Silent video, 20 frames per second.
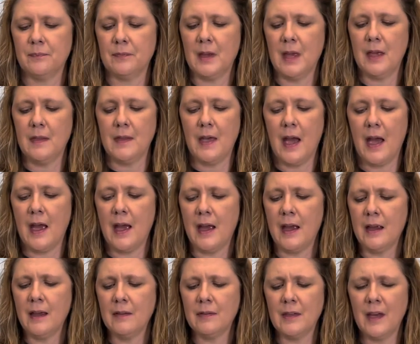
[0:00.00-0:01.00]
And that
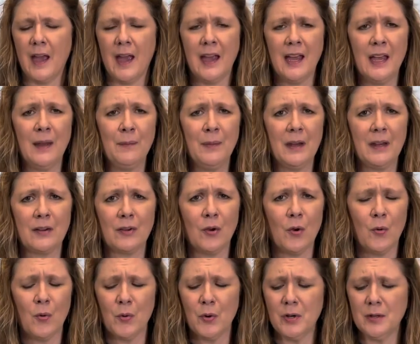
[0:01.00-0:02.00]
the ham and
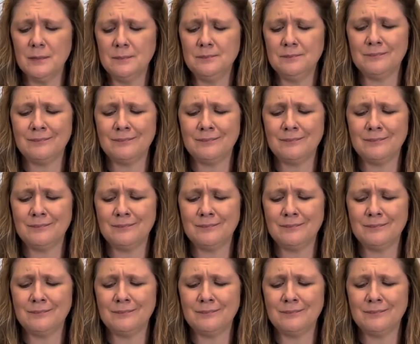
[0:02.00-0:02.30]
corn,